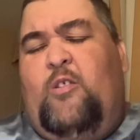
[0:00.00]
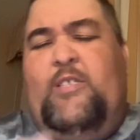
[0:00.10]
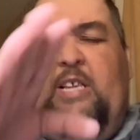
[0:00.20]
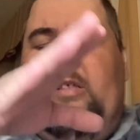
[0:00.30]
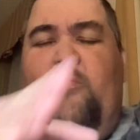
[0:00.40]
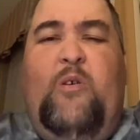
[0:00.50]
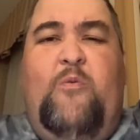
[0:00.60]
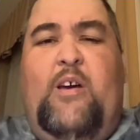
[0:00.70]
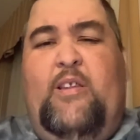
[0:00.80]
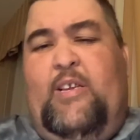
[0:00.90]
inside the wheel
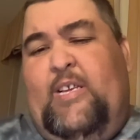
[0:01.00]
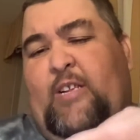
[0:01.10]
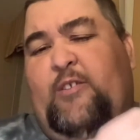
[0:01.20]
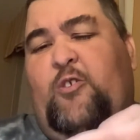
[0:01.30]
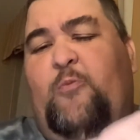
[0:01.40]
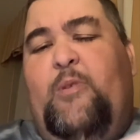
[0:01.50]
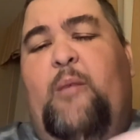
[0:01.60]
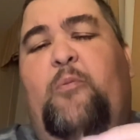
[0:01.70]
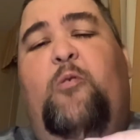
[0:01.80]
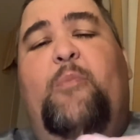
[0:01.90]
well, and I kind of scooped it up
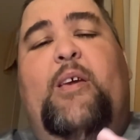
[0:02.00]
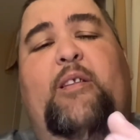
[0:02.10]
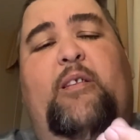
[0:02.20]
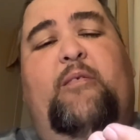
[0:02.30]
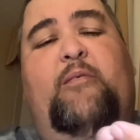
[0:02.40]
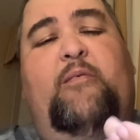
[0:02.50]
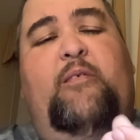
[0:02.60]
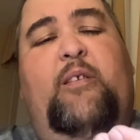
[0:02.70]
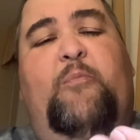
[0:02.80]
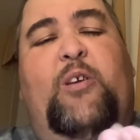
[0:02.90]
a little bit, and
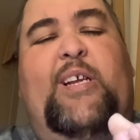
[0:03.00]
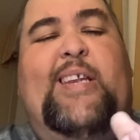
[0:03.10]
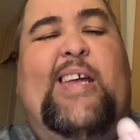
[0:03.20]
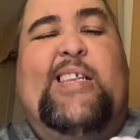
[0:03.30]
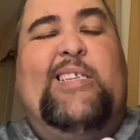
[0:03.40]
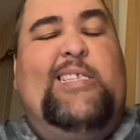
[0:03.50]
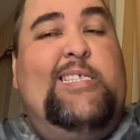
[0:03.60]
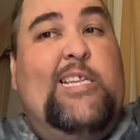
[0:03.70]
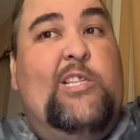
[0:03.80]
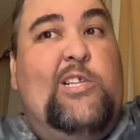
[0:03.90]
I'm looking at it. It
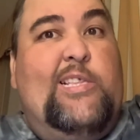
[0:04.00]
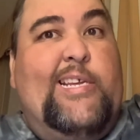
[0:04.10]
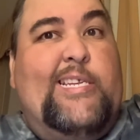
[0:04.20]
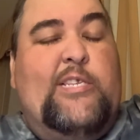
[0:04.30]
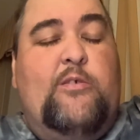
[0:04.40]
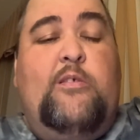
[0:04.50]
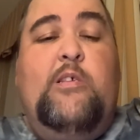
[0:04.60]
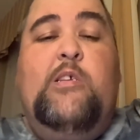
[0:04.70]
doesn't look like diesel.